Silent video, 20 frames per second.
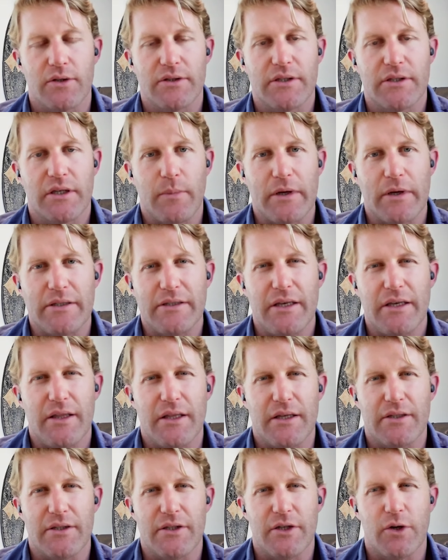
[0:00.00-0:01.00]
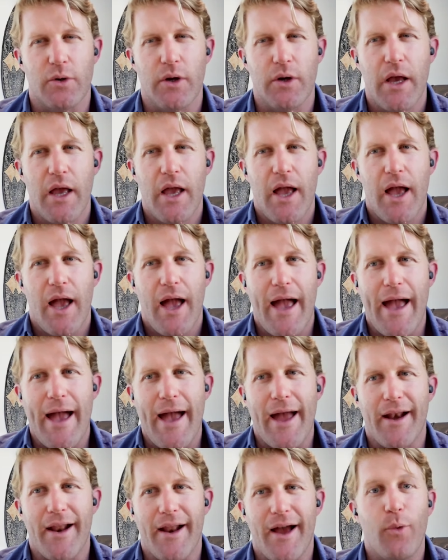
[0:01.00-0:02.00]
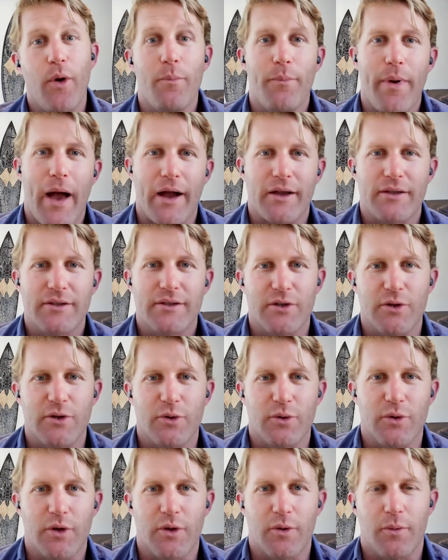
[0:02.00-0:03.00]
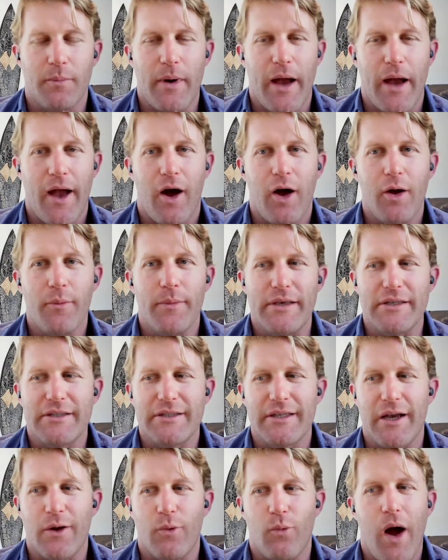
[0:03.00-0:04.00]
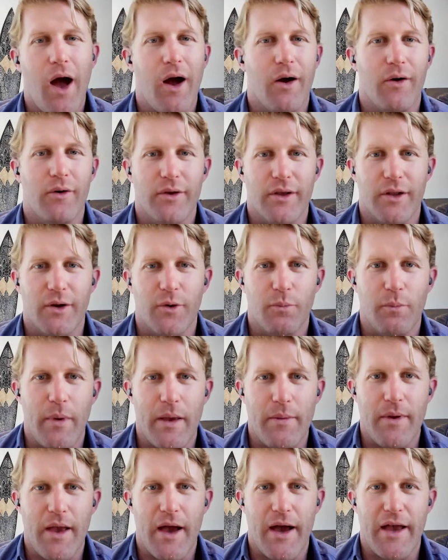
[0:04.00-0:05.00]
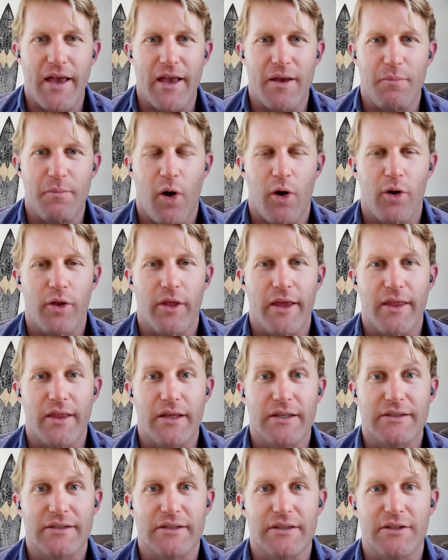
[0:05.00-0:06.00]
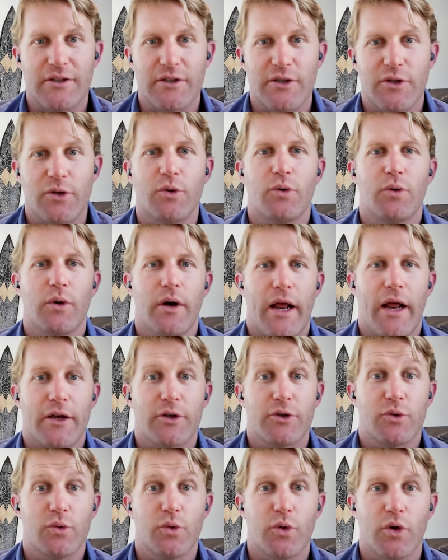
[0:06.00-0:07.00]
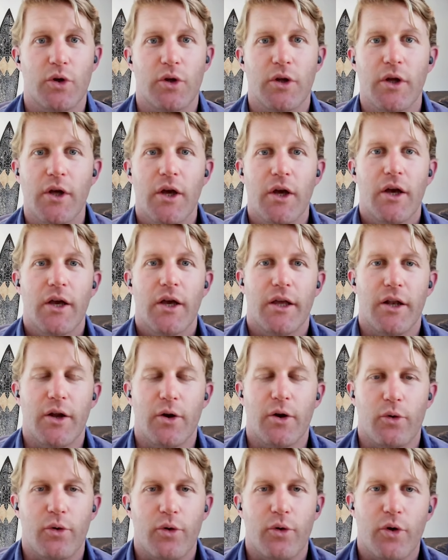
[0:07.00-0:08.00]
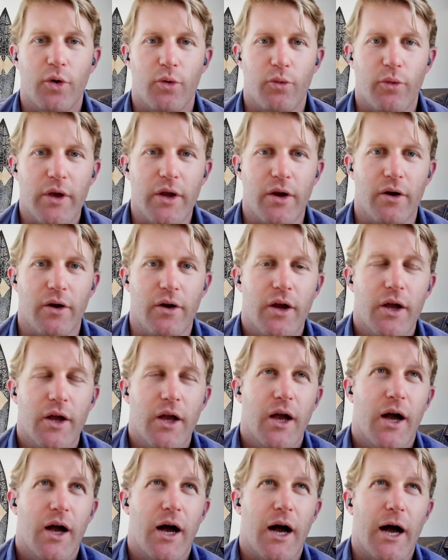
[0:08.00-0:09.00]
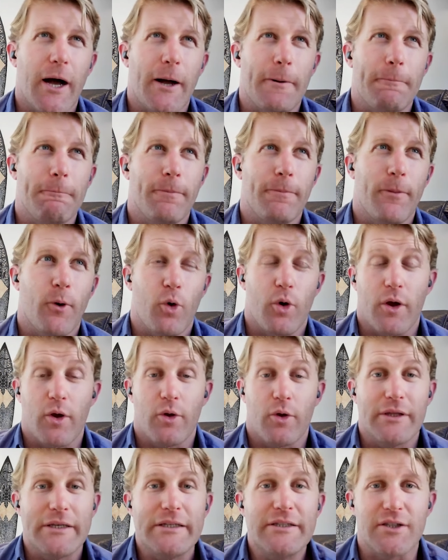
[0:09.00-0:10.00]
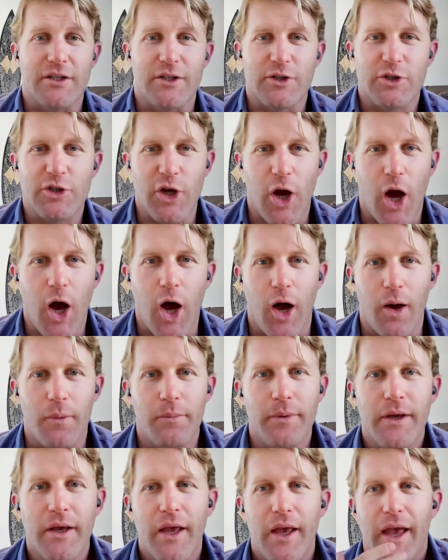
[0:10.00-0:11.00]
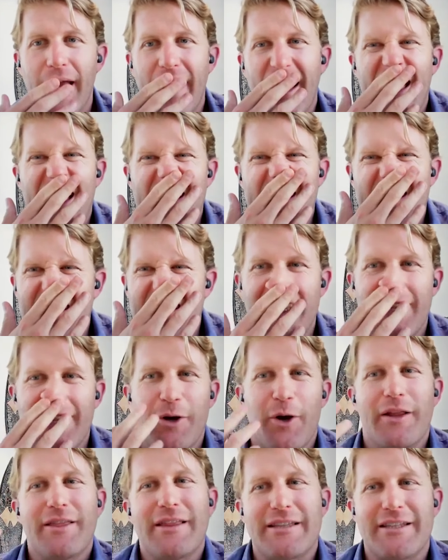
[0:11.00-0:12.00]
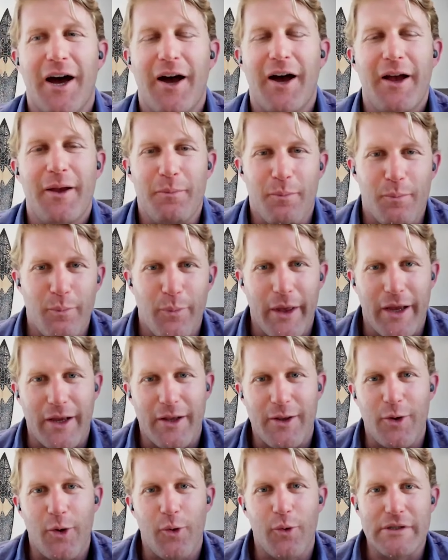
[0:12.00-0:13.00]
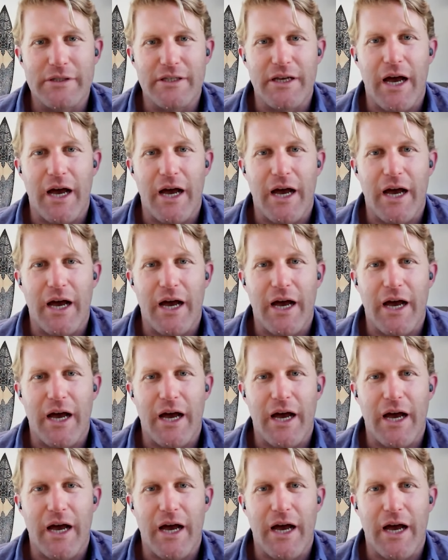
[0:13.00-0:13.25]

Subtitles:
sink my teeth into. And I went back to, my hobby, saying, wow, maybe I parlay this into an actual, career, or at least a job. And, at the time, no one's